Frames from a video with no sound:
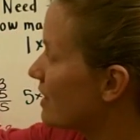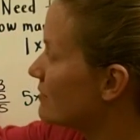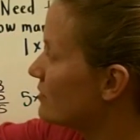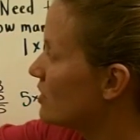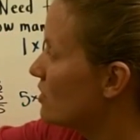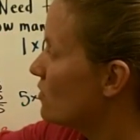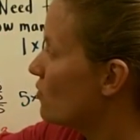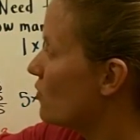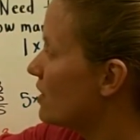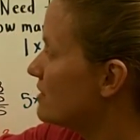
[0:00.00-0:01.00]
time.
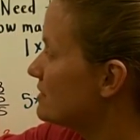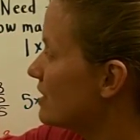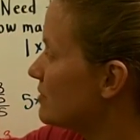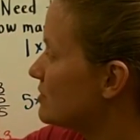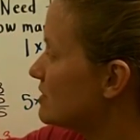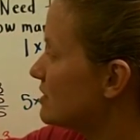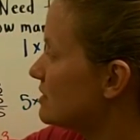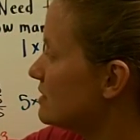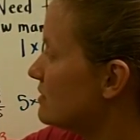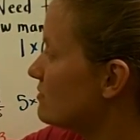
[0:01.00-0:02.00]
1 times
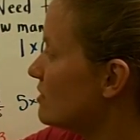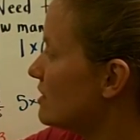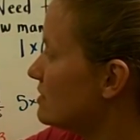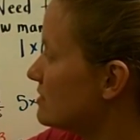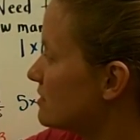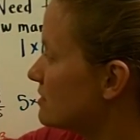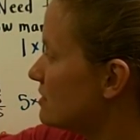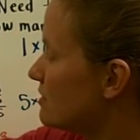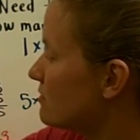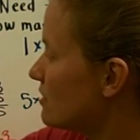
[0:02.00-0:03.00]
63 is
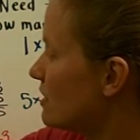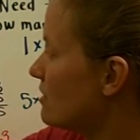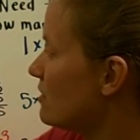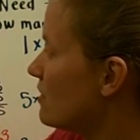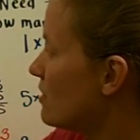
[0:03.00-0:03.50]
63.